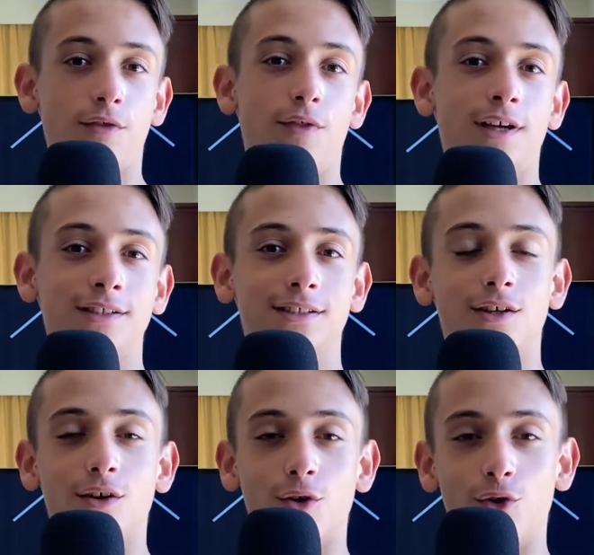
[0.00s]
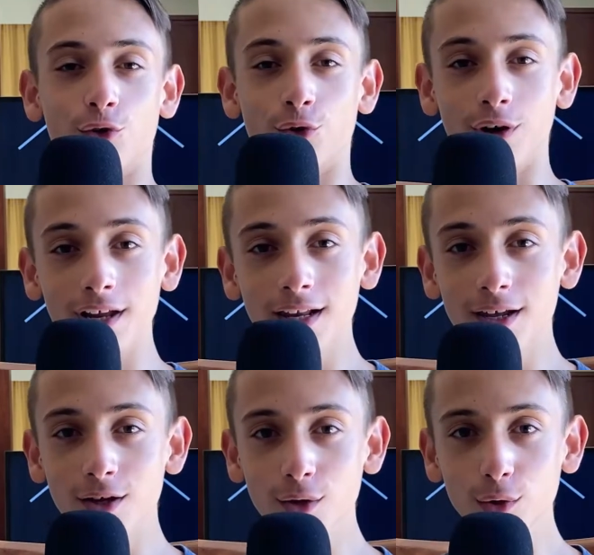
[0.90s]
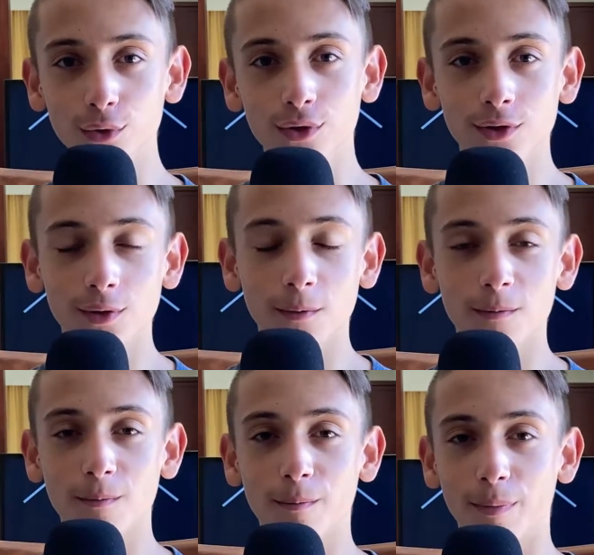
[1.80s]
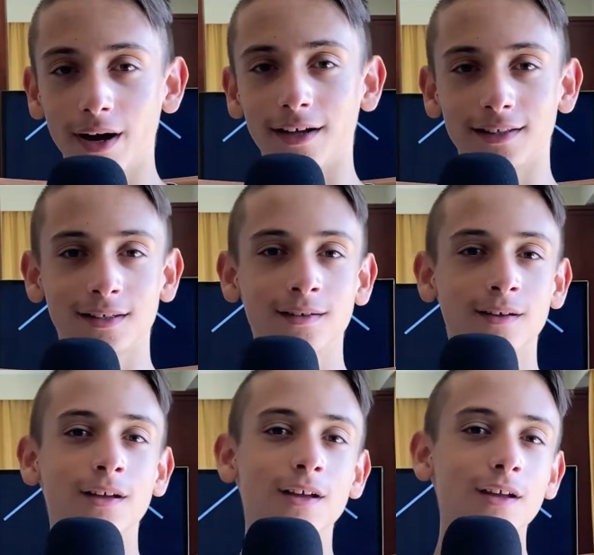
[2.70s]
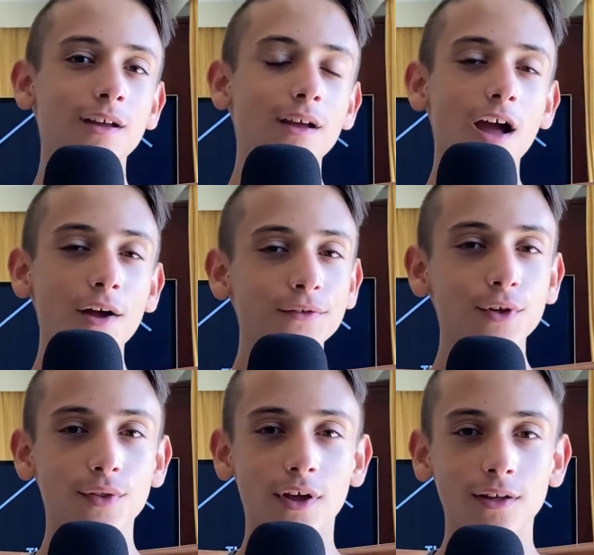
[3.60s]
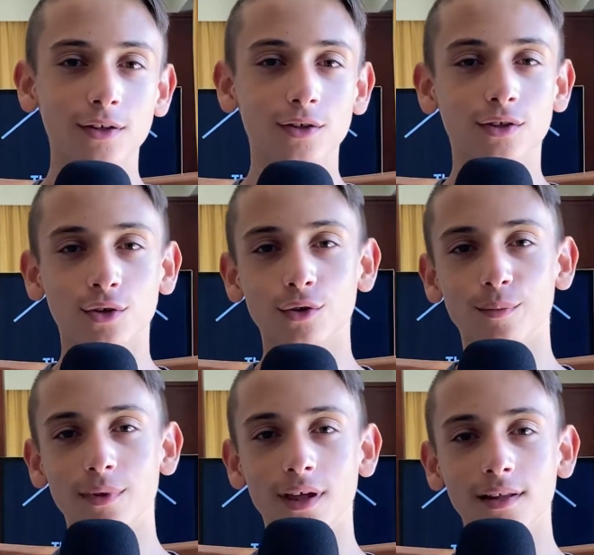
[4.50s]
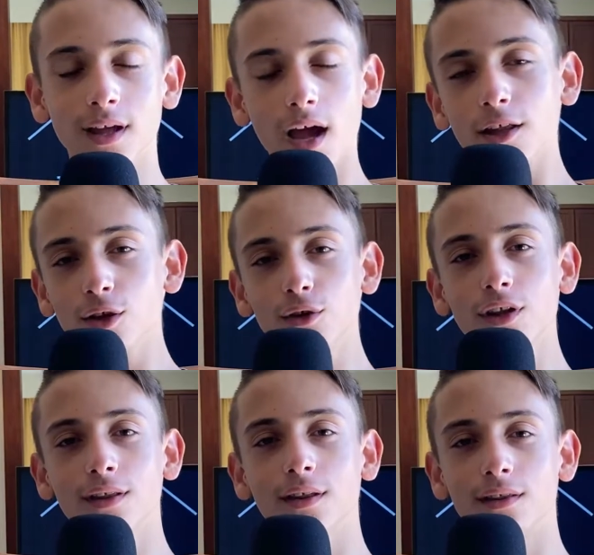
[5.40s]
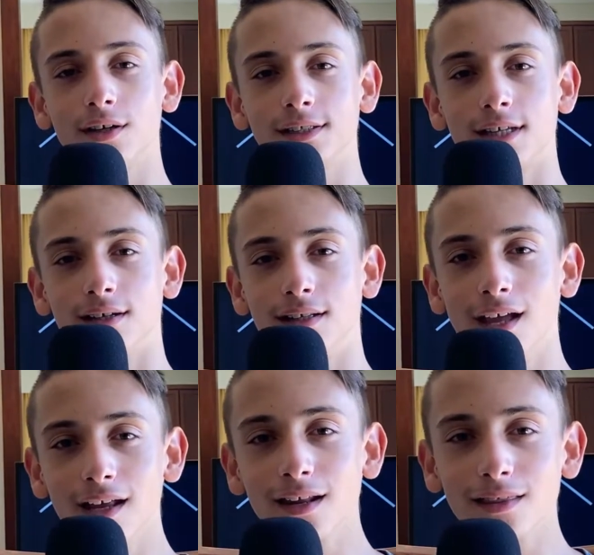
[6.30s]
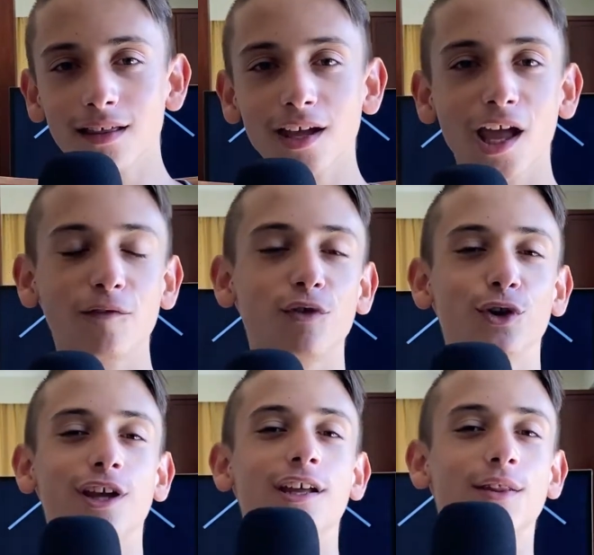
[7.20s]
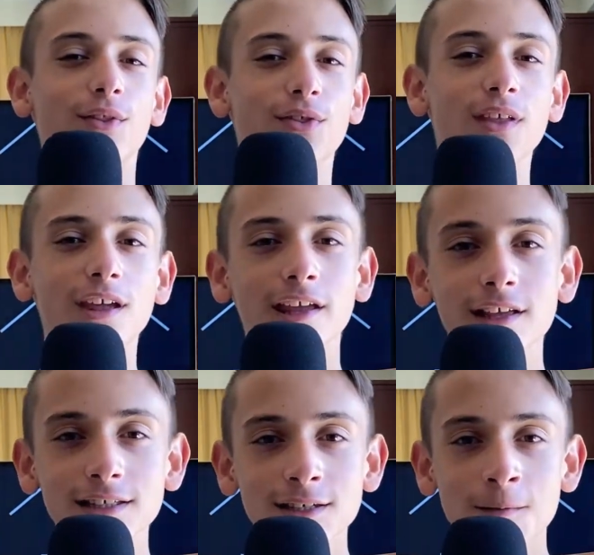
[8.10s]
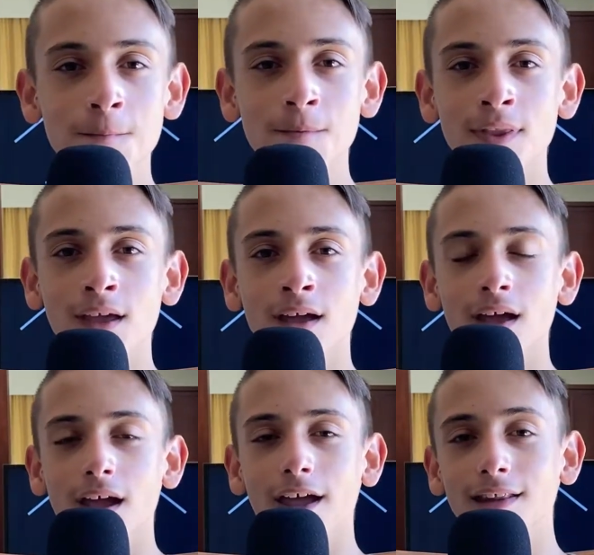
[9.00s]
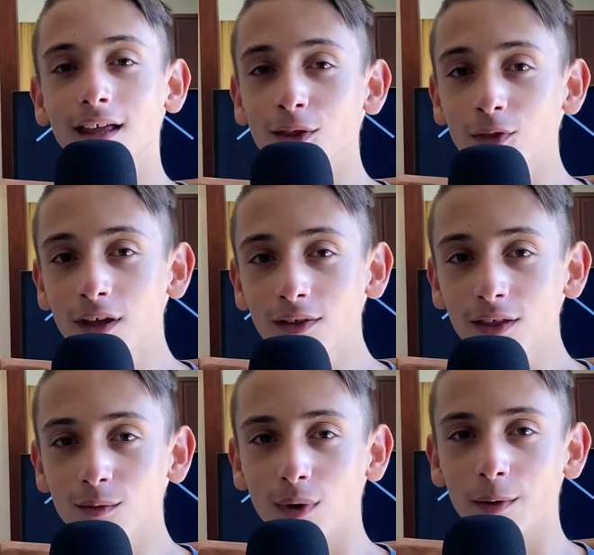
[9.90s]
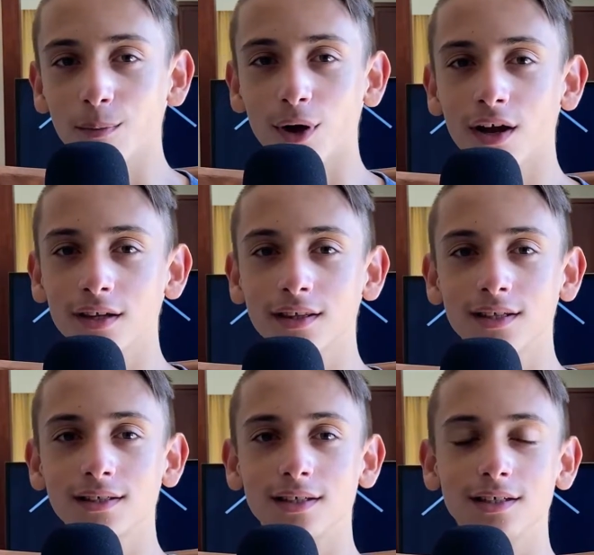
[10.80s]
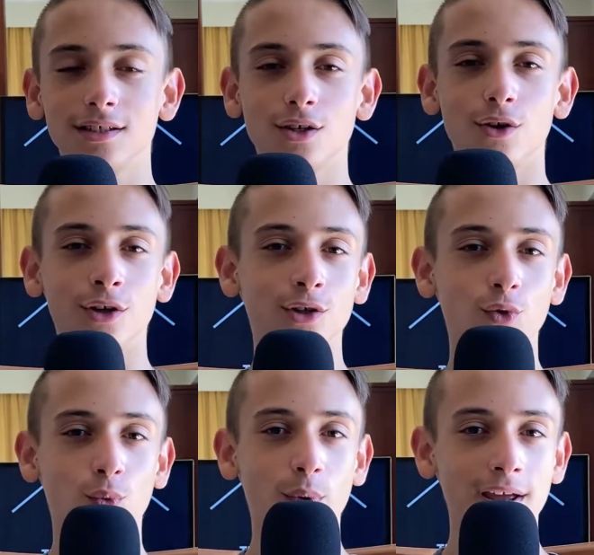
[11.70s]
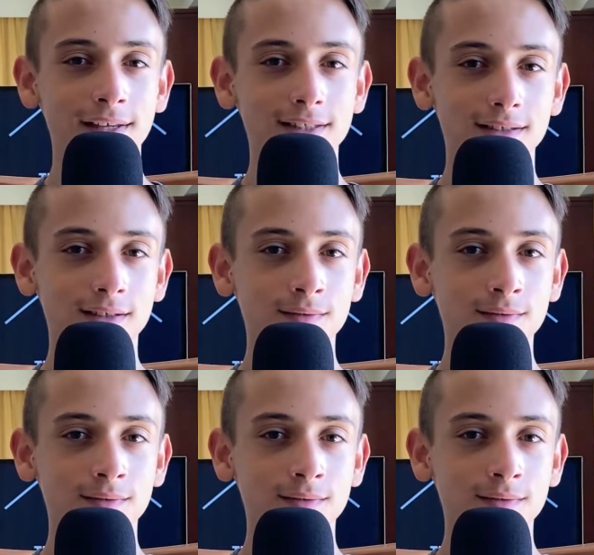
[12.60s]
That's really good, but after that you told me that I don't understand anything, I forget things, and I think that my practice is going to waste.